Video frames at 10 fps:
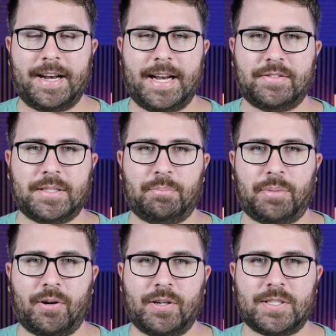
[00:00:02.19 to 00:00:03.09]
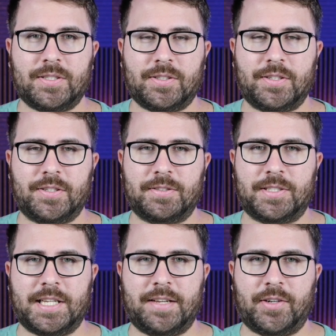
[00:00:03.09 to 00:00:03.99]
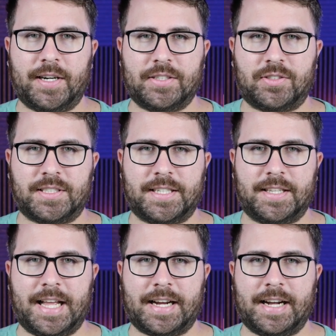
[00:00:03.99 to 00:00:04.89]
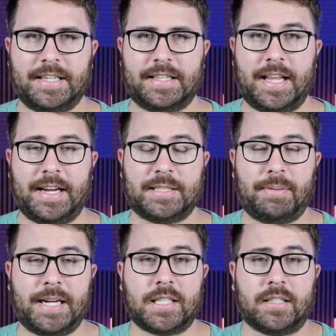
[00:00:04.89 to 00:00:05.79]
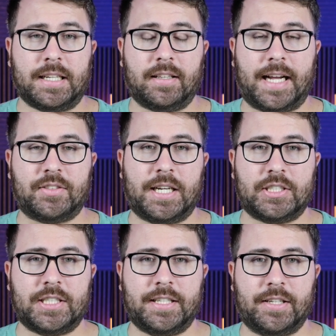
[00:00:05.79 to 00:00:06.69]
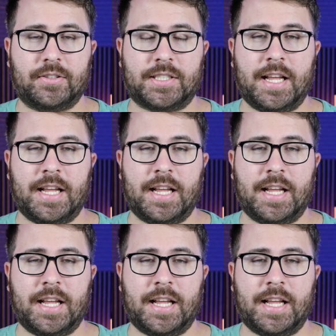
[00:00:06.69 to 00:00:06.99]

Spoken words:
and I have some personal news if you're interested in that kind of thing. It's basically life-changing news.